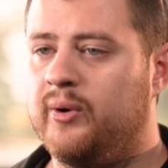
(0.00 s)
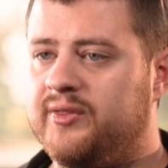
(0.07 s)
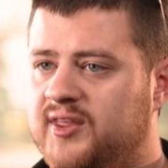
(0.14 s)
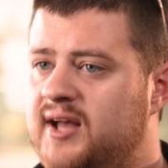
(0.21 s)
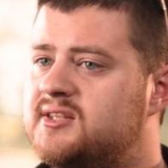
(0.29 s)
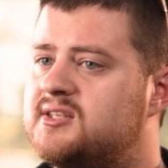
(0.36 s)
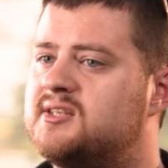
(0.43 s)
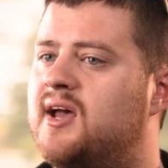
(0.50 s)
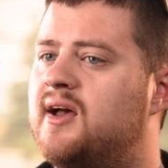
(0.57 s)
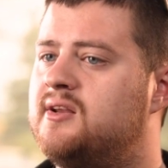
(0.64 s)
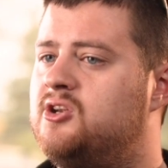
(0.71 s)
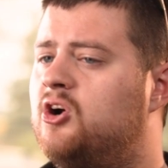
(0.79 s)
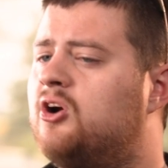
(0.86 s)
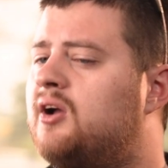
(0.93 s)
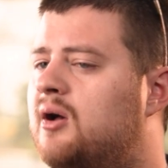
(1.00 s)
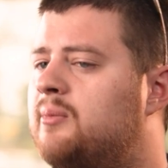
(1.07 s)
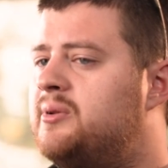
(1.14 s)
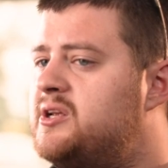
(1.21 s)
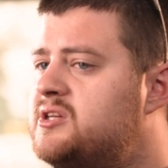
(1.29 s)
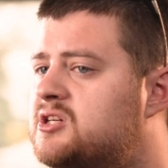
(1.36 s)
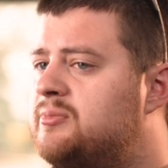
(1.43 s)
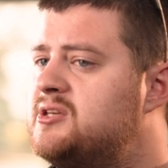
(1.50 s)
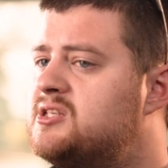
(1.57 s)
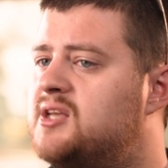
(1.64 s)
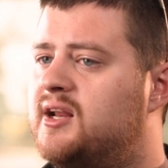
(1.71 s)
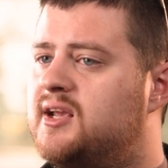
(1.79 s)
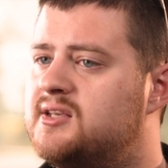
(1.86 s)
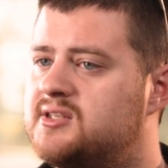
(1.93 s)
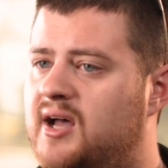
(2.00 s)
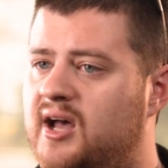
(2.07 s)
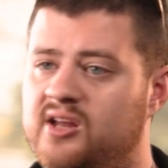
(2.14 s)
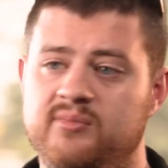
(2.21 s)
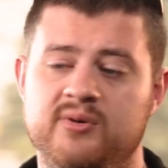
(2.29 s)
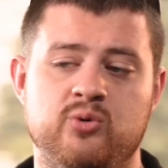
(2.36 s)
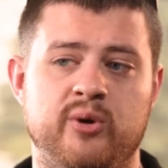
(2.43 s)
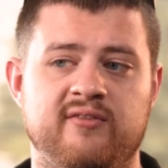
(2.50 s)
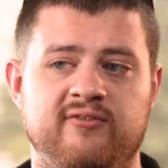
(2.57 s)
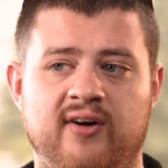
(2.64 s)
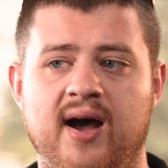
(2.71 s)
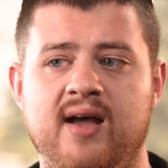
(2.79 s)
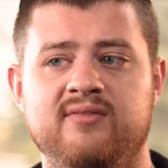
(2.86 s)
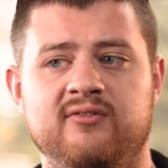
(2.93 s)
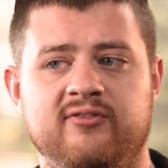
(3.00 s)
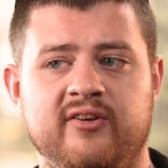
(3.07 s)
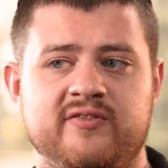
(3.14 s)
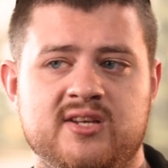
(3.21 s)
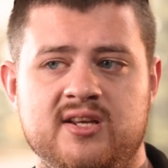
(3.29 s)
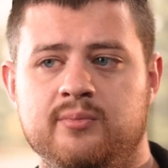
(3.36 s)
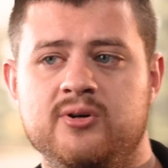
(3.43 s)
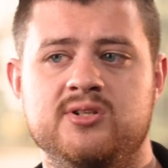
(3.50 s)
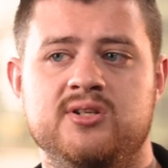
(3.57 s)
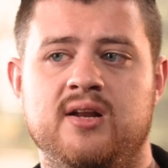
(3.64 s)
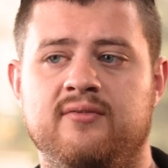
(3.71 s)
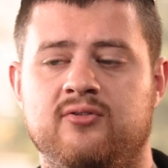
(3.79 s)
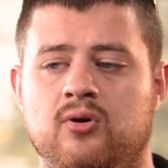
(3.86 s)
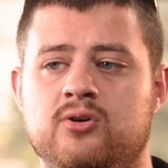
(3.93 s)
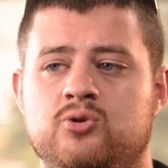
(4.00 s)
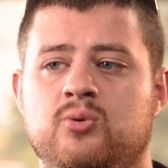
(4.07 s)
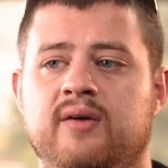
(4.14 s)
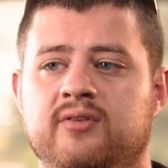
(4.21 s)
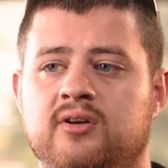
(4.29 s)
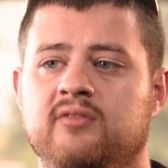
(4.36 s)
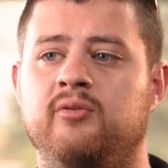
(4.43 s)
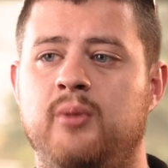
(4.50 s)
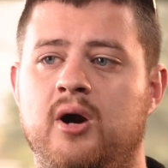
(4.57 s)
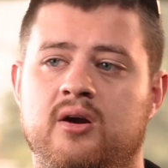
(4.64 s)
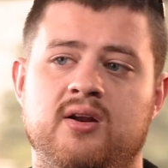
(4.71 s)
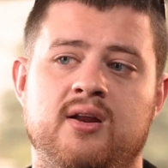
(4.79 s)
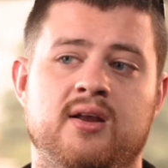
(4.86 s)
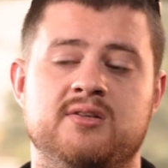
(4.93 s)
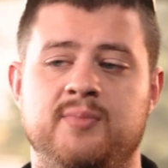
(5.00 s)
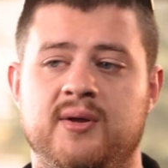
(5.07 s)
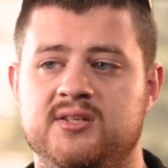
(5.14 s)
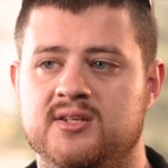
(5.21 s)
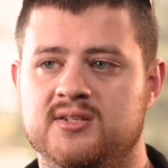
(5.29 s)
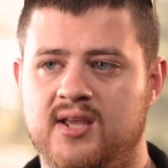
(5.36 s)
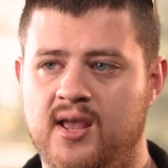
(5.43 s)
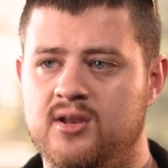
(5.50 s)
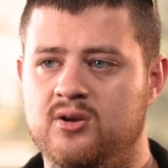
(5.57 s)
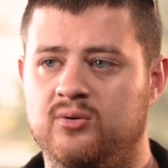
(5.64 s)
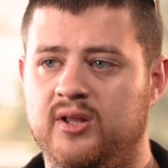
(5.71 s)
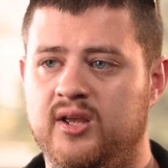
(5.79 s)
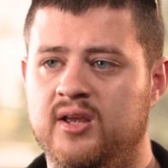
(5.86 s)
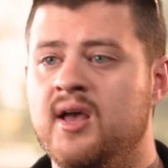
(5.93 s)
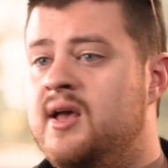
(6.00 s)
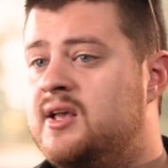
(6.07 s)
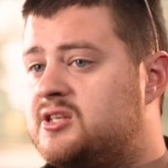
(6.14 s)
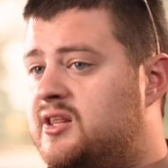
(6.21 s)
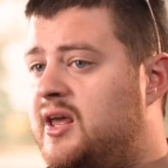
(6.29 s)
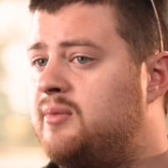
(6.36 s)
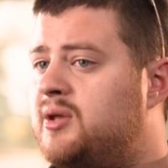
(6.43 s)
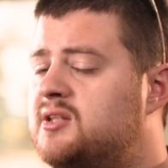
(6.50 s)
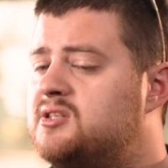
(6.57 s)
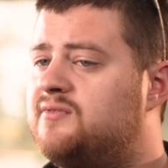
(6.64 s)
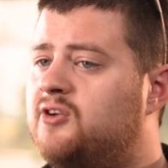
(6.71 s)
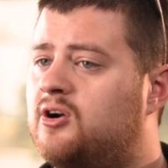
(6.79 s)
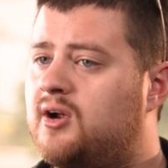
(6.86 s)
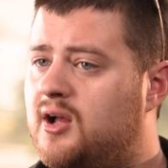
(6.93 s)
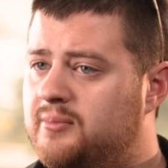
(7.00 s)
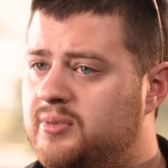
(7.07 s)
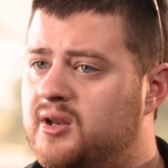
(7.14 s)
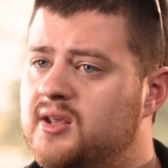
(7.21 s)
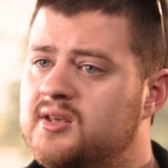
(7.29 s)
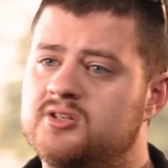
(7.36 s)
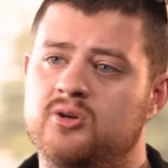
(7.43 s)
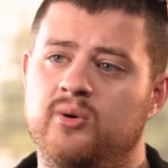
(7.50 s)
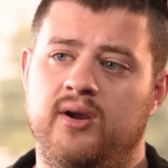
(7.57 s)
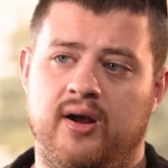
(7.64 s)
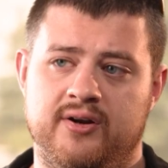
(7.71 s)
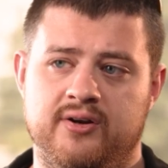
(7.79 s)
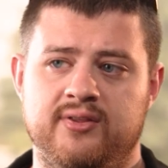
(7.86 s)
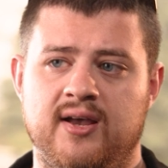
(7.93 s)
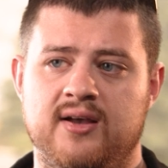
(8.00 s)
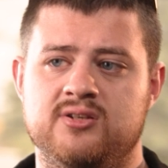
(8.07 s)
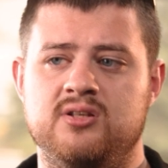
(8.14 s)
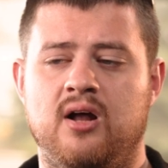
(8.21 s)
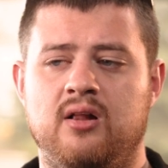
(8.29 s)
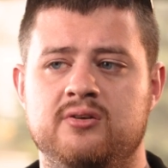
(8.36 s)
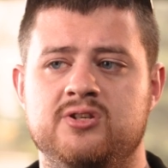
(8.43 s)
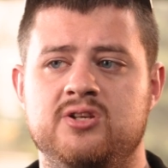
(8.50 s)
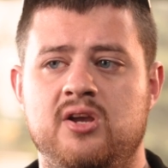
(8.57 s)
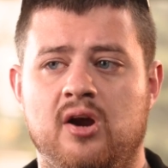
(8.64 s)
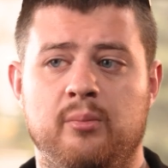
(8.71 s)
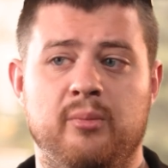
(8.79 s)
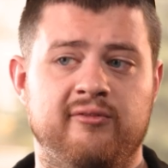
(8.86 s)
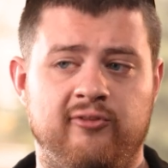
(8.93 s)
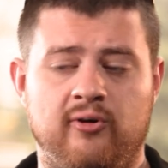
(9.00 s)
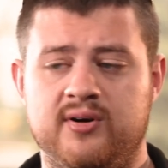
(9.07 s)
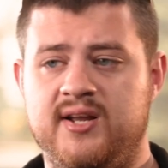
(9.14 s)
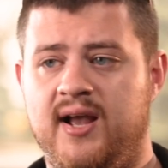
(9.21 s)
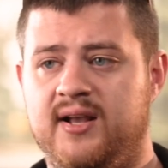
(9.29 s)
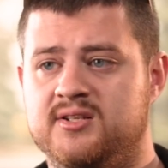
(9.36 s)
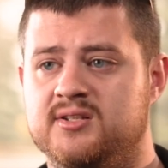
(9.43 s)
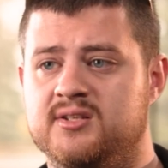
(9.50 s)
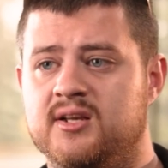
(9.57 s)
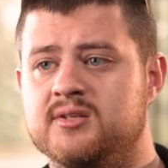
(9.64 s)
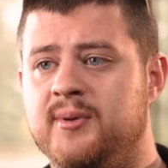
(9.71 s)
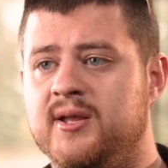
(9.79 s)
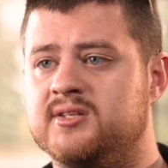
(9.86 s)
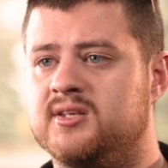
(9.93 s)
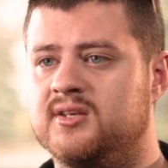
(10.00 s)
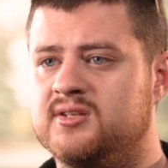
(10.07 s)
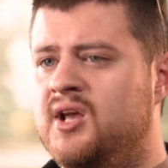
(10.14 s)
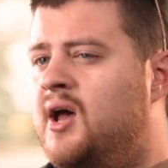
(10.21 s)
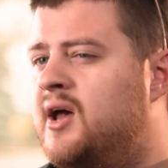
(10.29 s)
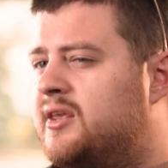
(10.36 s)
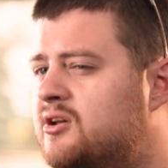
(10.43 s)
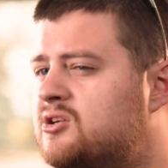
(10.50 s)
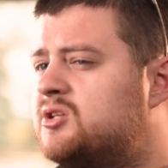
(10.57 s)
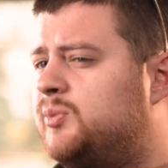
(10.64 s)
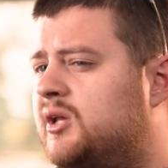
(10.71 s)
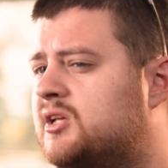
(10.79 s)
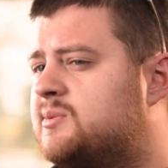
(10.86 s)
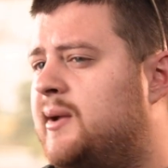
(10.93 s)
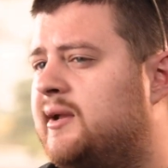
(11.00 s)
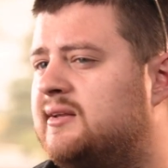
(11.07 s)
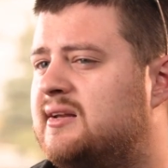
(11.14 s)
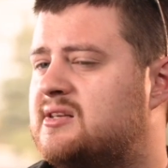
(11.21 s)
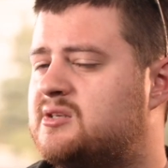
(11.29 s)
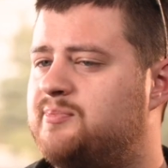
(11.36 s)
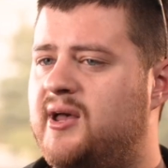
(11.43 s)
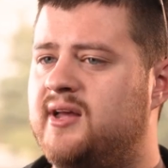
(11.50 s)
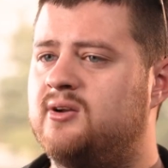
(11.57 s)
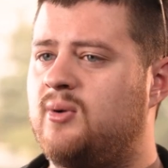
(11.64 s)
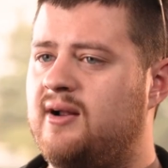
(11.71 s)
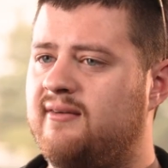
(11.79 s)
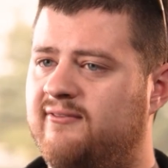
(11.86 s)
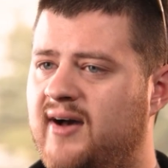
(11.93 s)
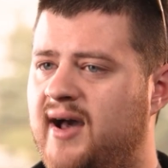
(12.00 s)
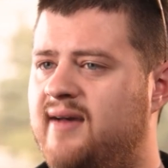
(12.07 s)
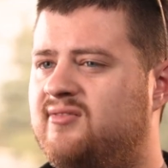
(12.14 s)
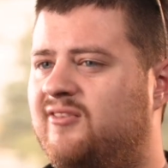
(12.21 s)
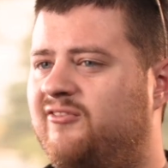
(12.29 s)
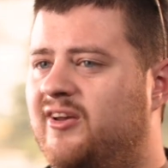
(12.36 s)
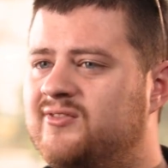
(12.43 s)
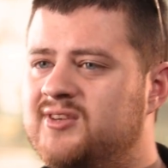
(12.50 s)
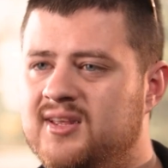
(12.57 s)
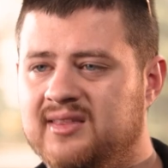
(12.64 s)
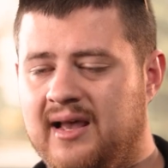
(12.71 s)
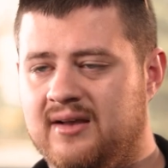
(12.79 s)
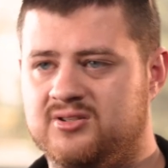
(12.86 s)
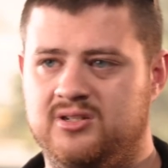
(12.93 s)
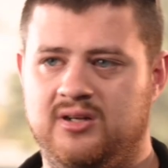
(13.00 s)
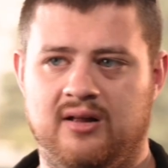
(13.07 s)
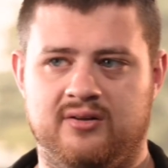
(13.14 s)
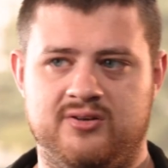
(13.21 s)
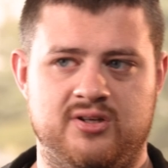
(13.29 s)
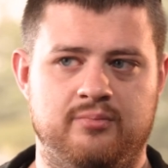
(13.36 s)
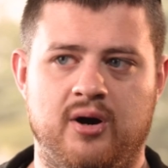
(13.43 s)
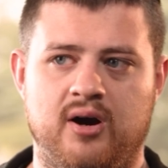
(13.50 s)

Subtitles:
With that said, your company should be setting aside between 5 and 15% of gross revenue for marketing expenses annually. So that means if your company is doing $100,000 a year before taxes and expenses, you should be expecting to spend around $5,000 to $15,000 on